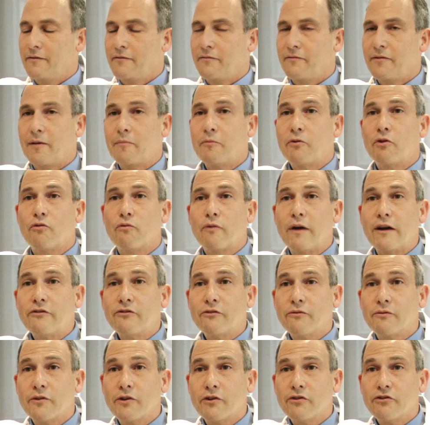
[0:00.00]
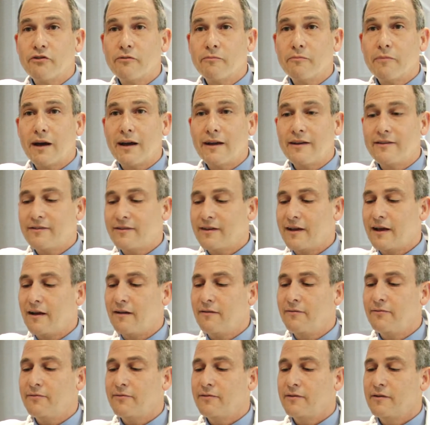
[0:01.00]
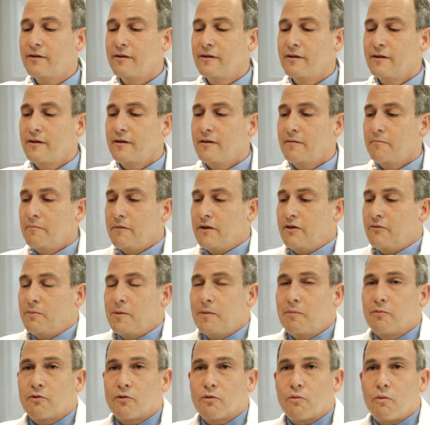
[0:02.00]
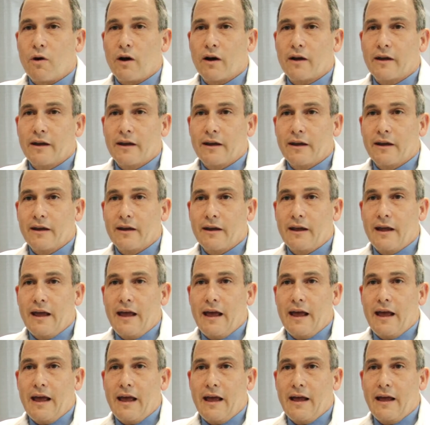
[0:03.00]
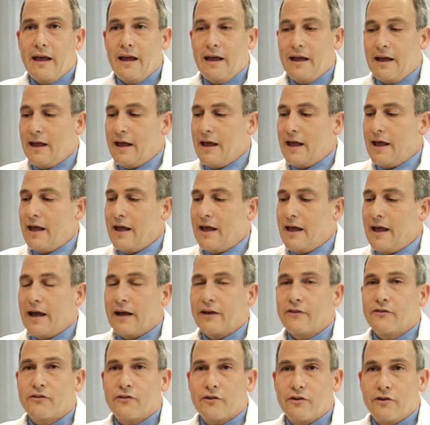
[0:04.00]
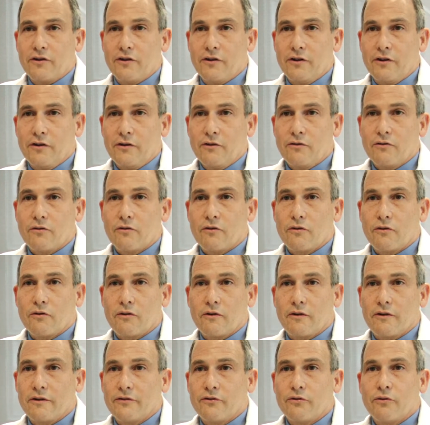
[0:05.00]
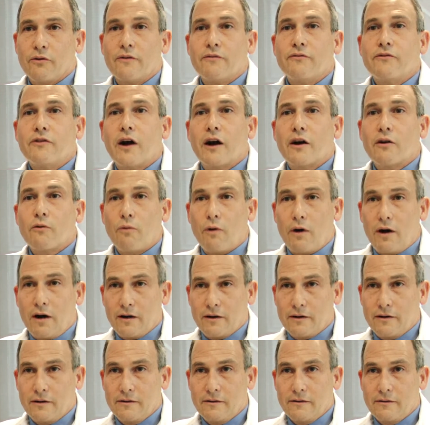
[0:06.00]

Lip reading: Femoral retroversion by itself means people are walking external or sort of duck walk.